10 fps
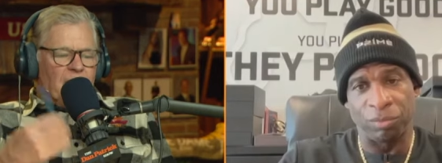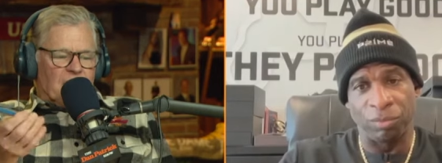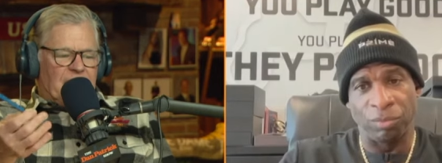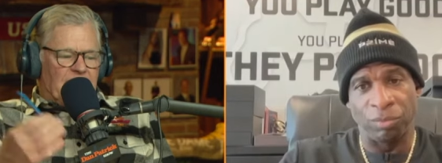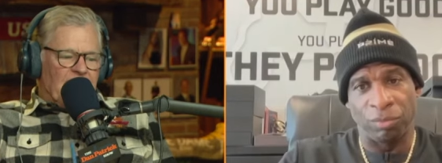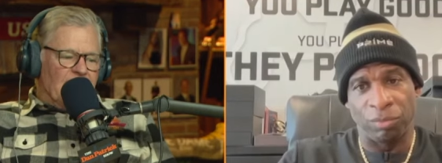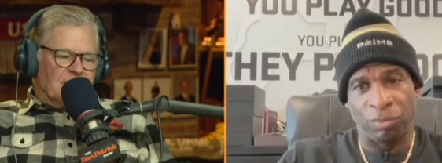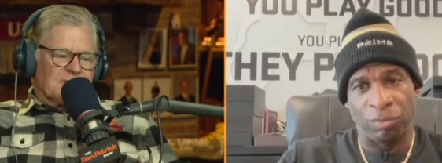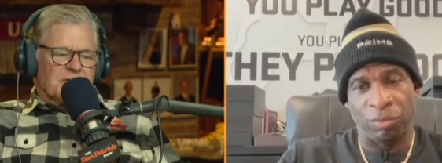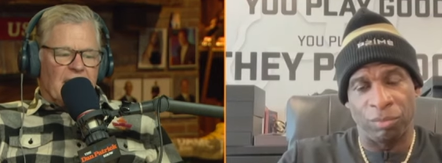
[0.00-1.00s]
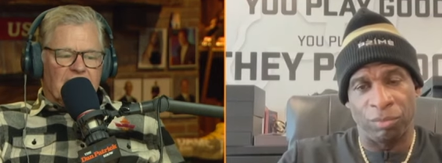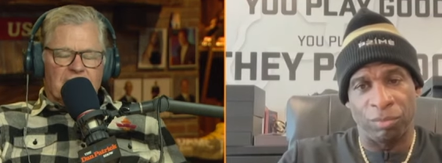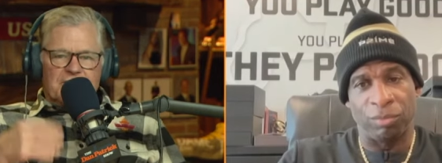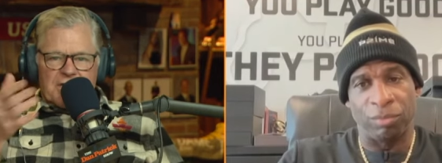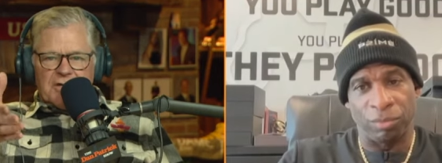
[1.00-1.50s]
Speaker 1: being honest, I
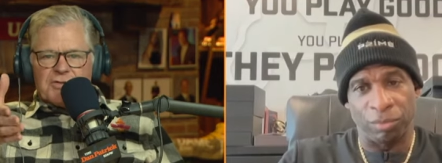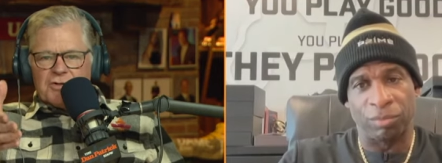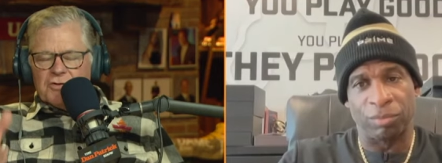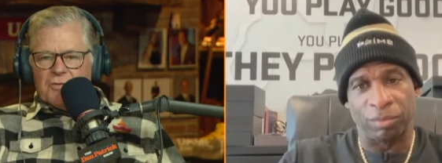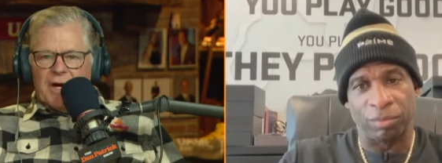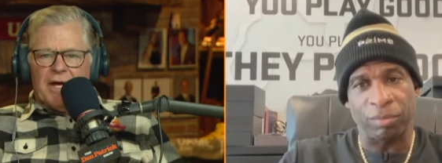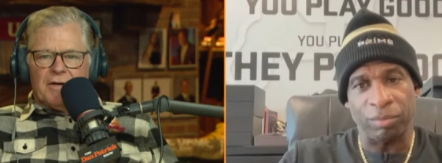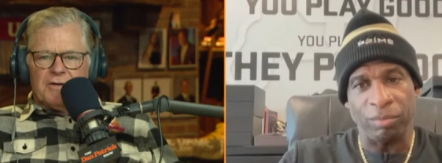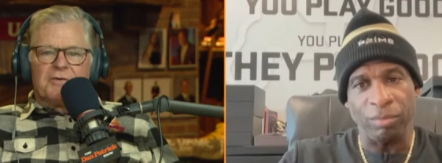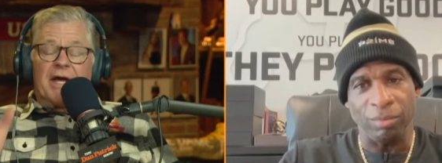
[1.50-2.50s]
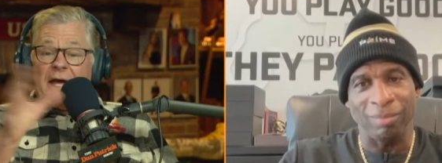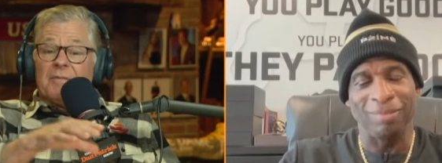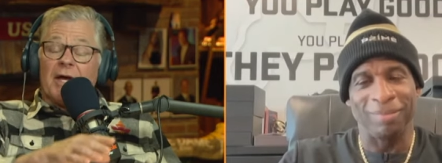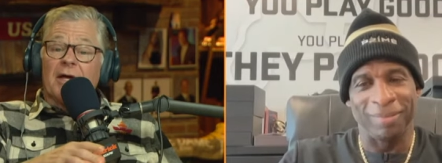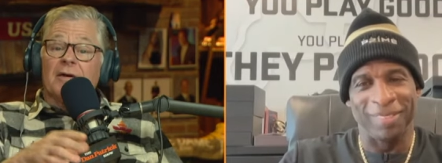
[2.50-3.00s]
critiqued you when you came
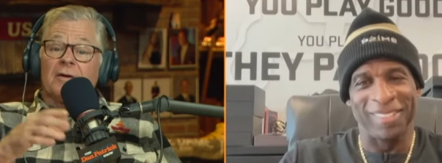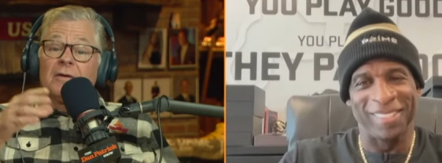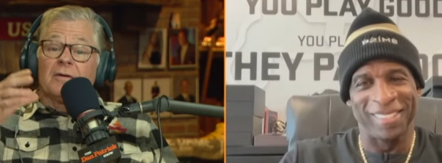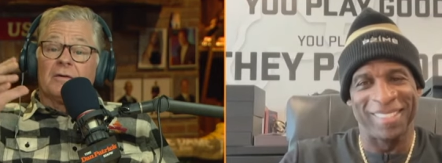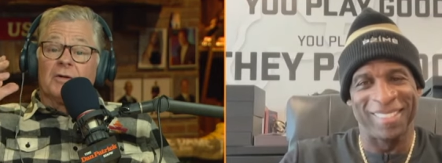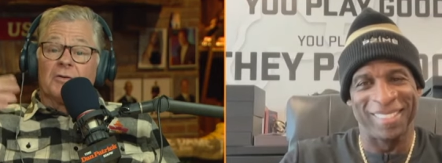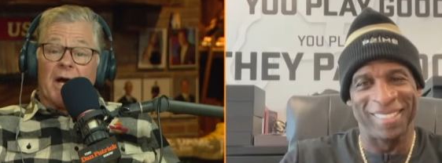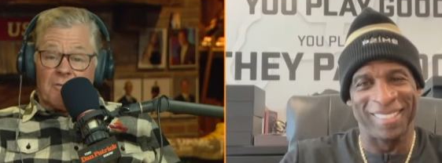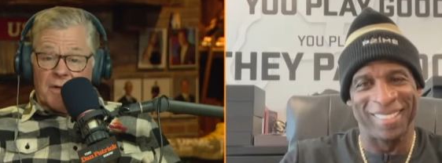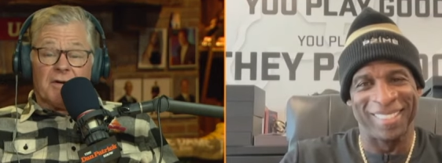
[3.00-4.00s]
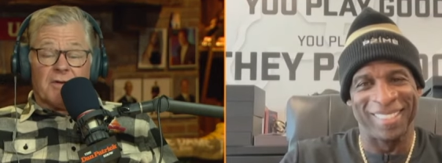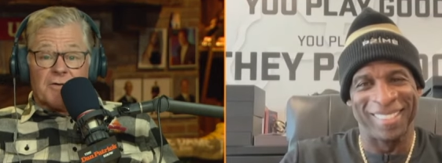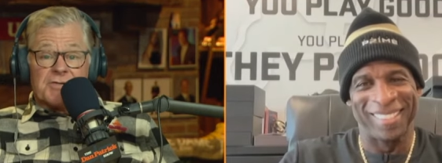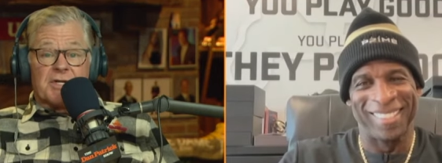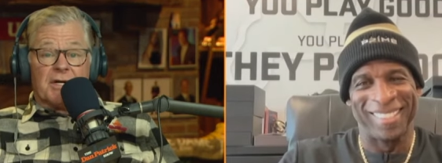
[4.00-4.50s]
in and you got rid of
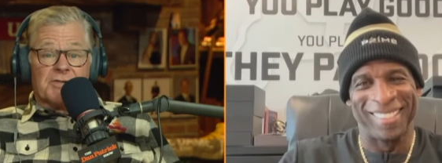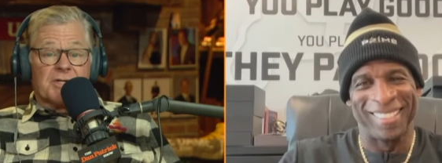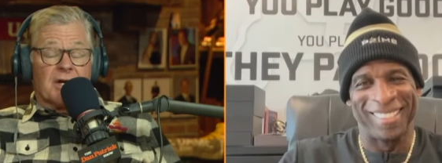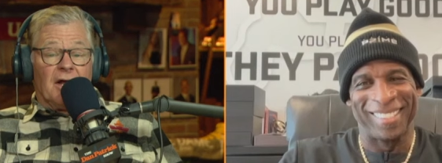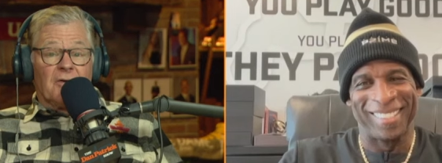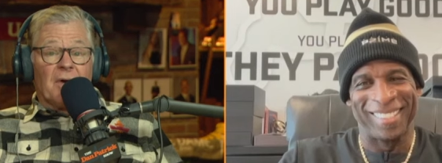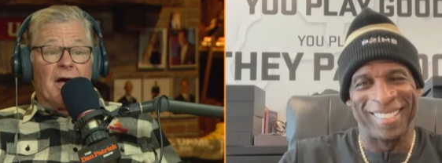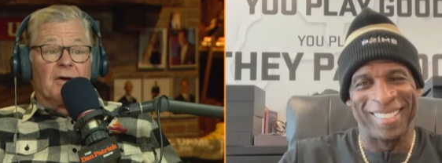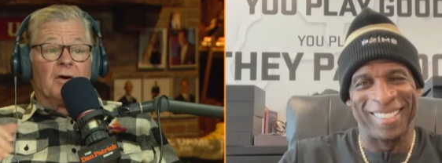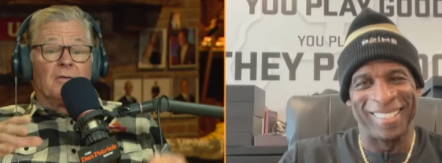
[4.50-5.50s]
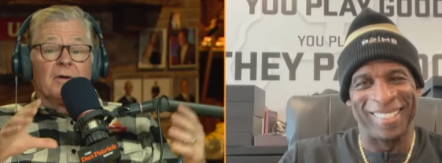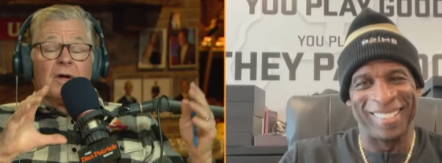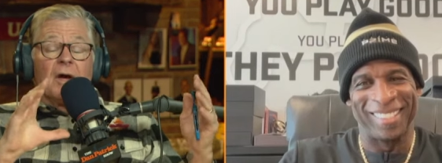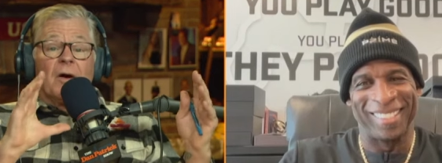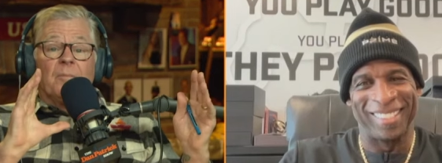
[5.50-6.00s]
those kids at Colorado.
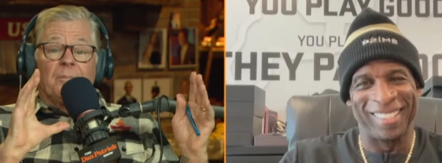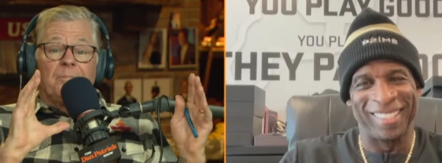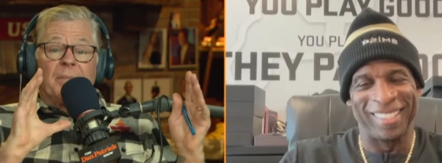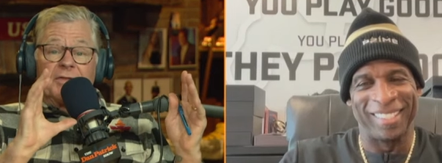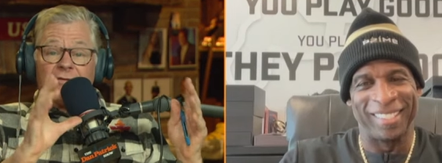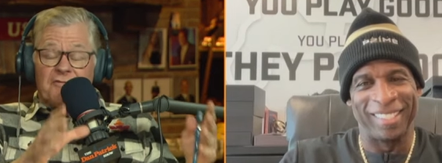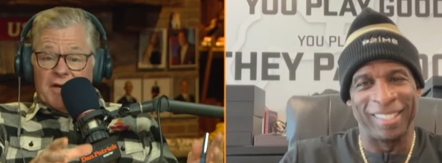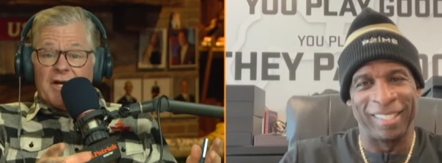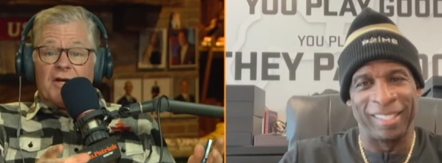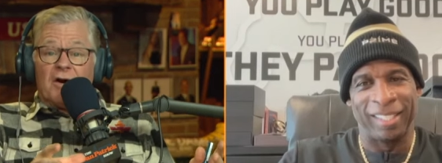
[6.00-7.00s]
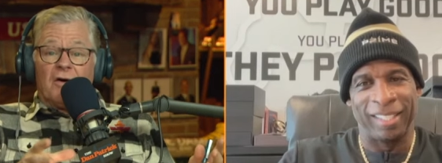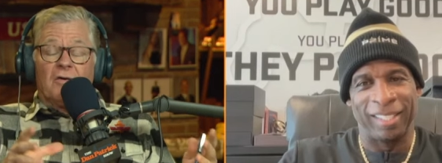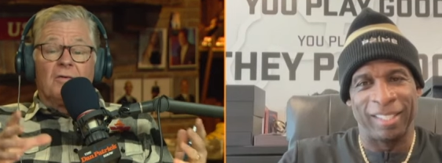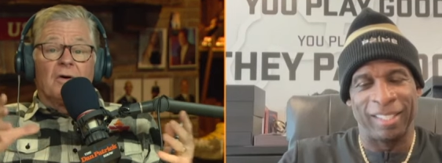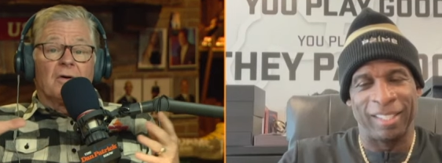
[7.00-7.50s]
But the video,
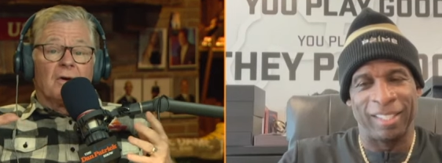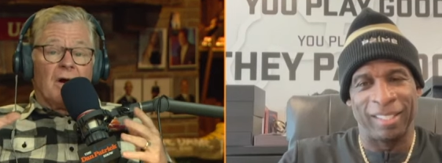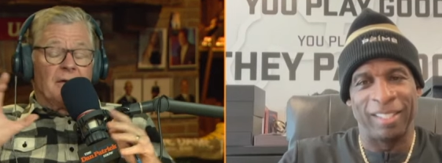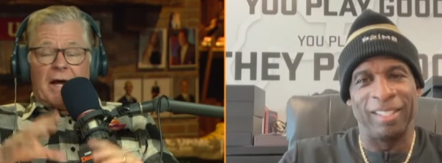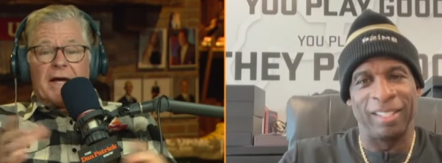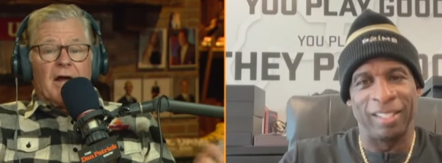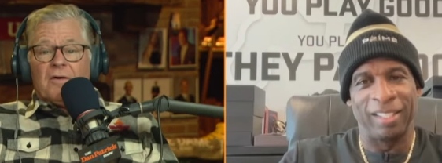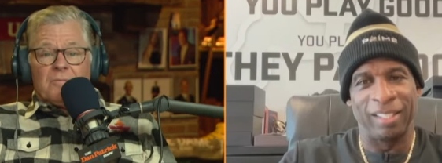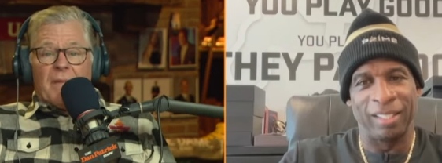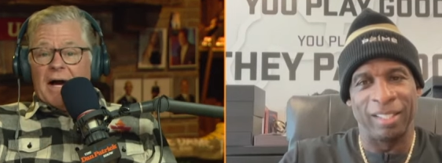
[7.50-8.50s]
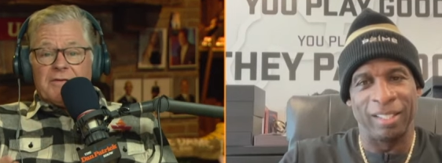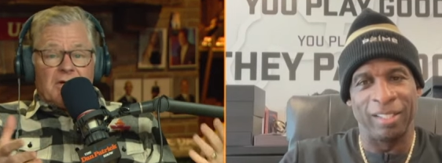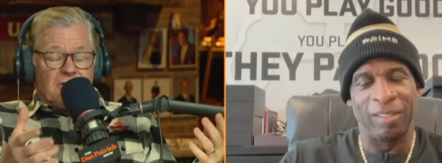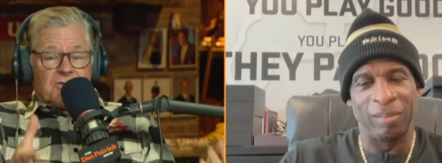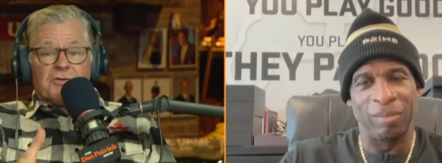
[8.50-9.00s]
and I don't mind that you
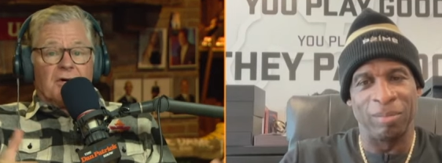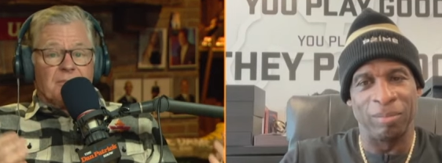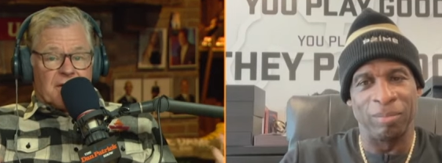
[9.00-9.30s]
do it because